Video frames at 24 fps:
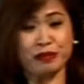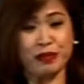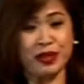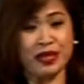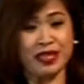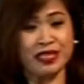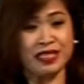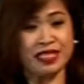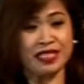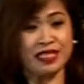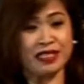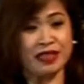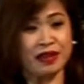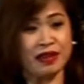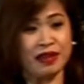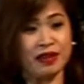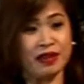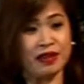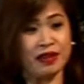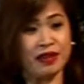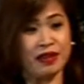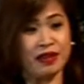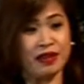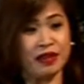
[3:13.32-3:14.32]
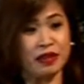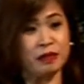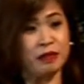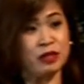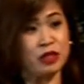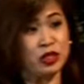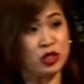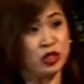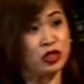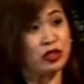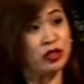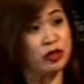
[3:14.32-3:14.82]
we're present
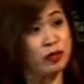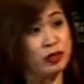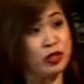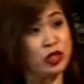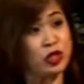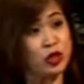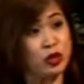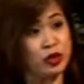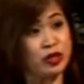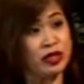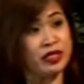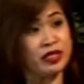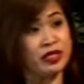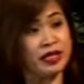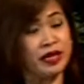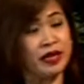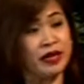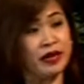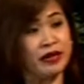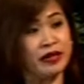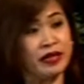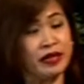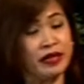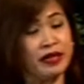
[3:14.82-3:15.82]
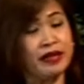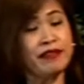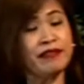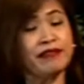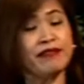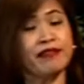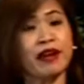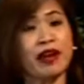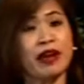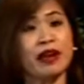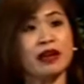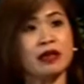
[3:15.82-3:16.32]
in the majority area. In
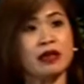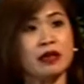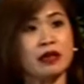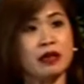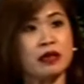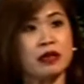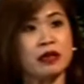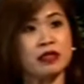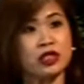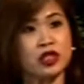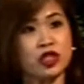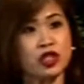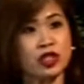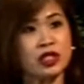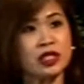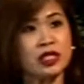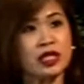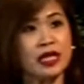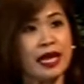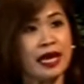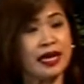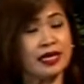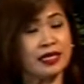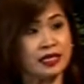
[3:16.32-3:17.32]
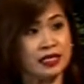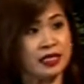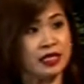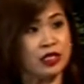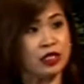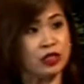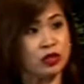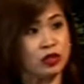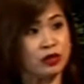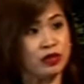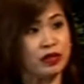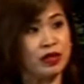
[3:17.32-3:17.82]
fact, just last
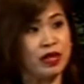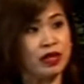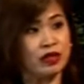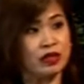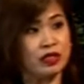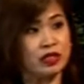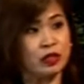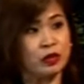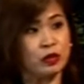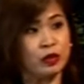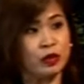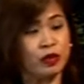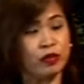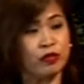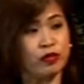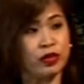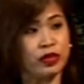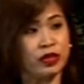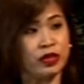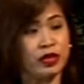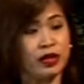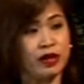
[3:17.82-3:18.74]
year, 2012,